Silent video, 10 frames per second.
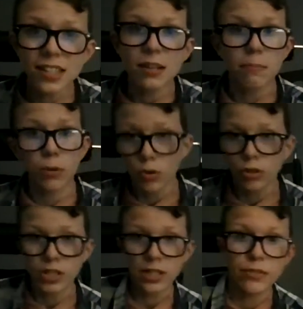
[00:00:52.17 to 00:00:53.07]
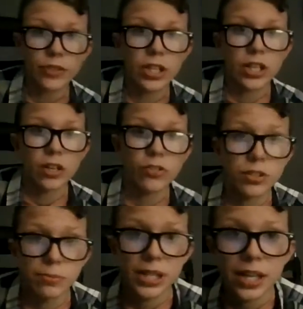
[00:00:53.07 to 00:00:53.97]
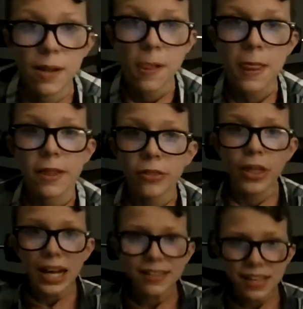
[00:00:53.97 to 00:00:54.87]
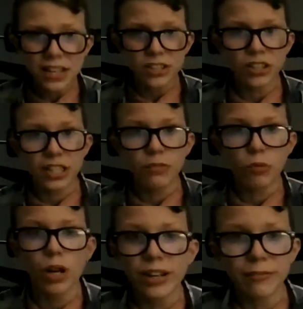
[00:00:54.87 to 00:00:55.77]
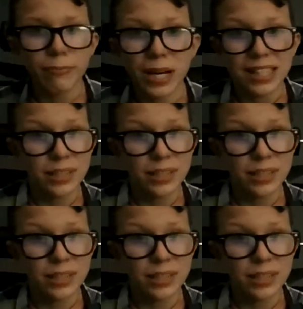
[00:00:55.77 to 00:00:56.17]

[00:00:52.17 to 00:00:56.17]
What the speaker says: an important video to me. That's actually one of my